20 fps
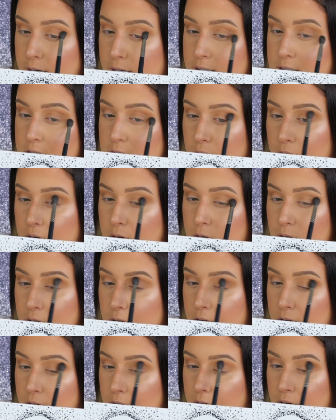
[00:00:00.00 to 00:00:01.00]
nice though.
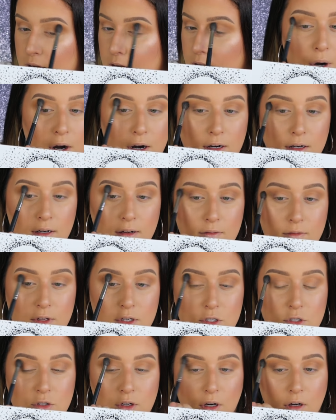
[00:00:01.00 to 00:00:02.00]
Part of the
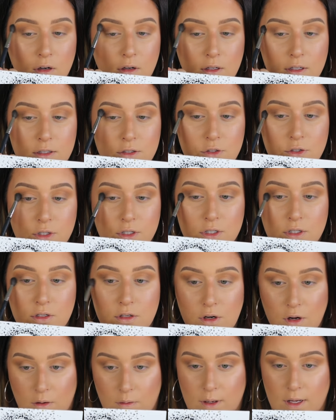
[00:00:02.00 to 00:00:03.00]
struggle is just
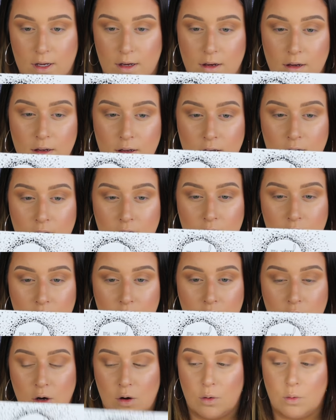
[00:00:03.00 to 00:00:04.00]
knowing
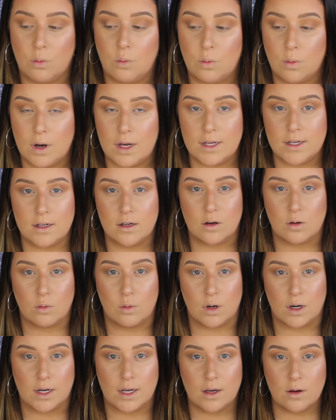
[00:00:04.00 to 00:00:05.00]
what you're
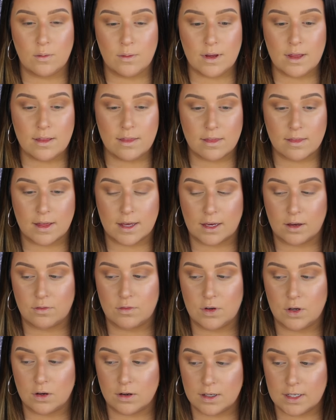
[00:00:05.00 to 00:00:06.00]
working with. Like if
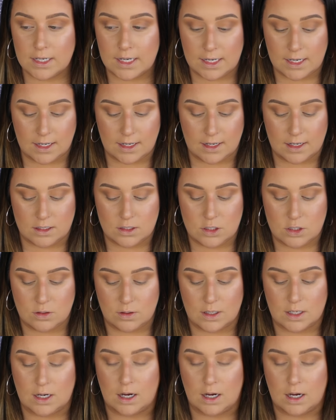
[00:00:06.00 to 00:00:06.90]
you're getting into a